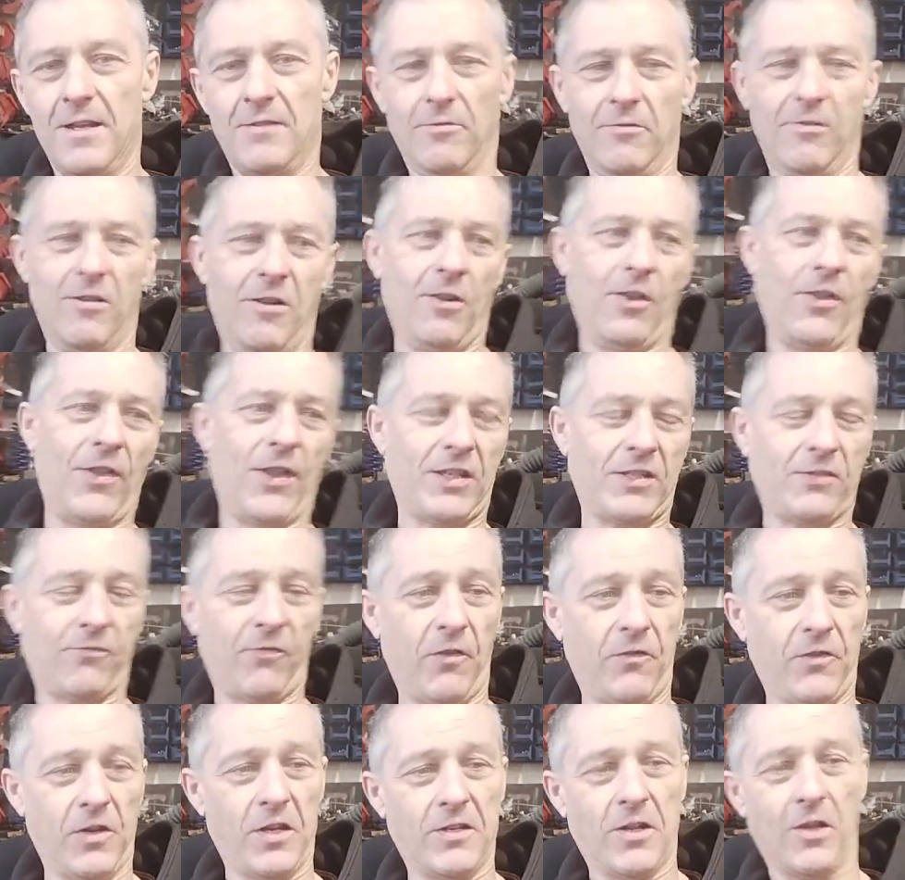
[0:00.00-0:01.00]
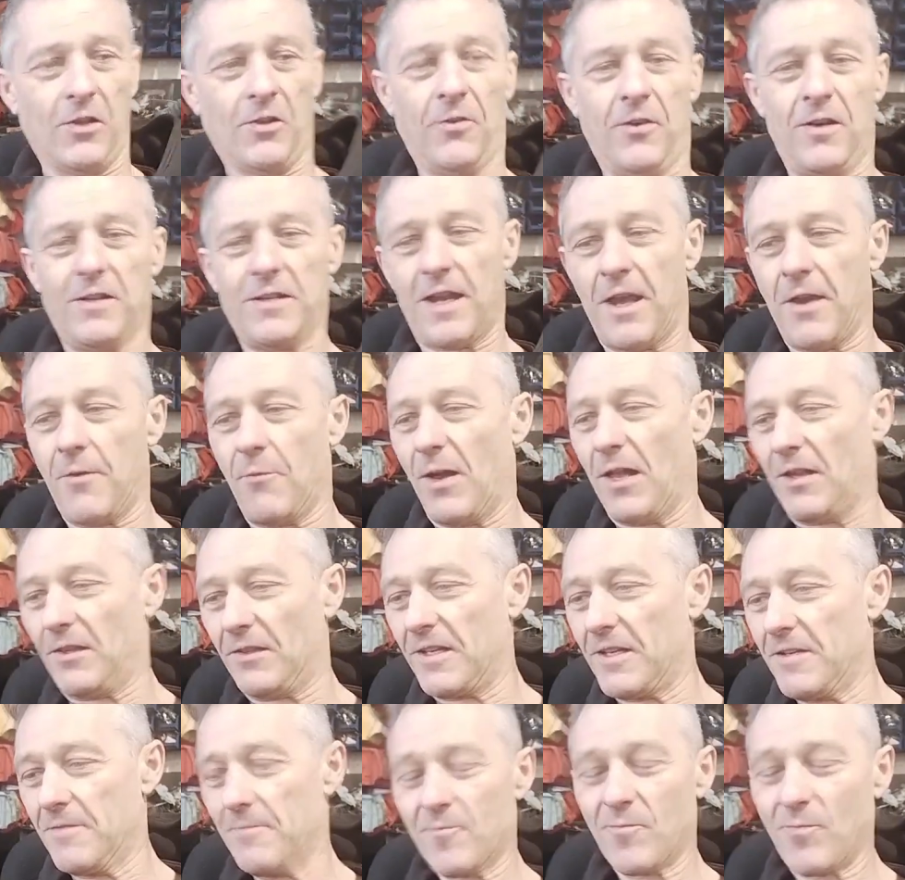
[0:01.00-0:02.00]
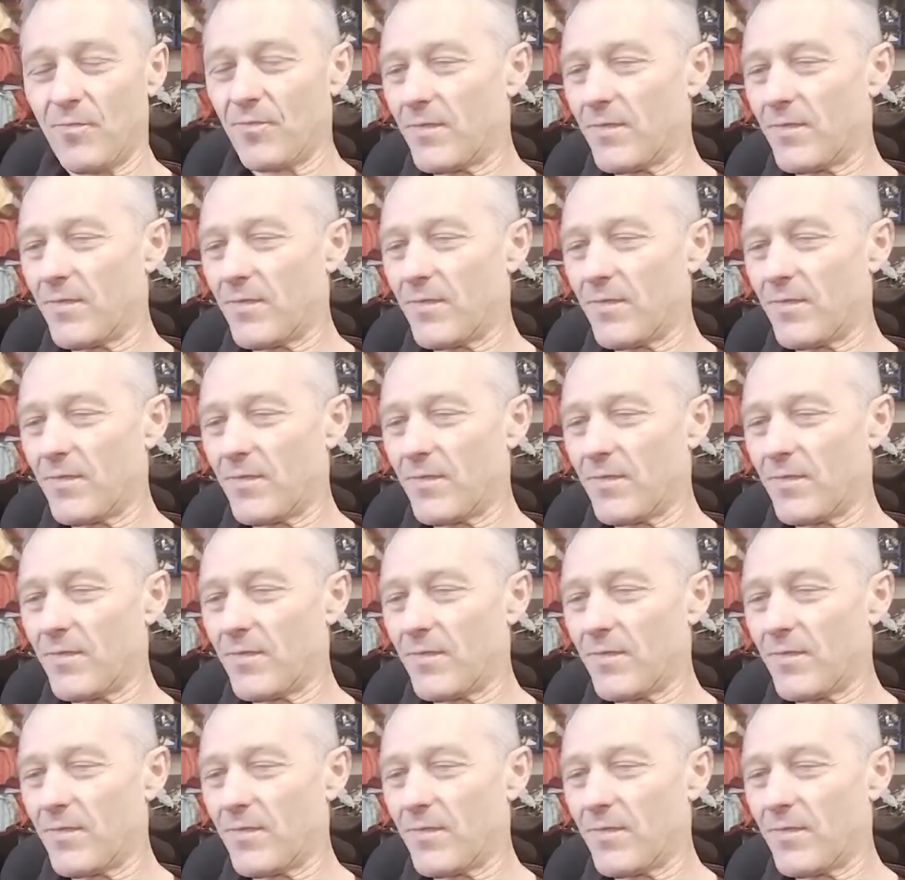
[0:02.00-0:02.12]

Oh, that's $50 a day welding.